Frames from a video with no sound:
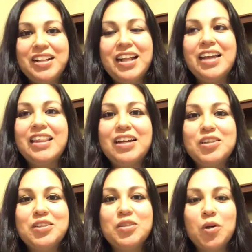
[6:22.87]
Like, they're
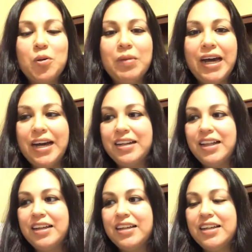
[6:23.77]
so bad.
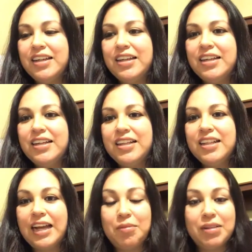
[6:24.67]
Like
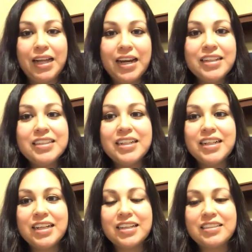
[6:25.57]
I'm glad I did it,
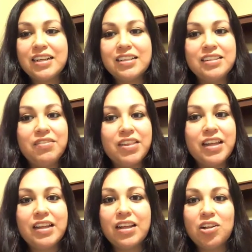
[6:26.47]
like I said, because even
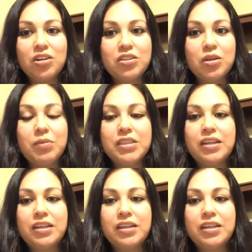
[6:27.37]
then I learned so much.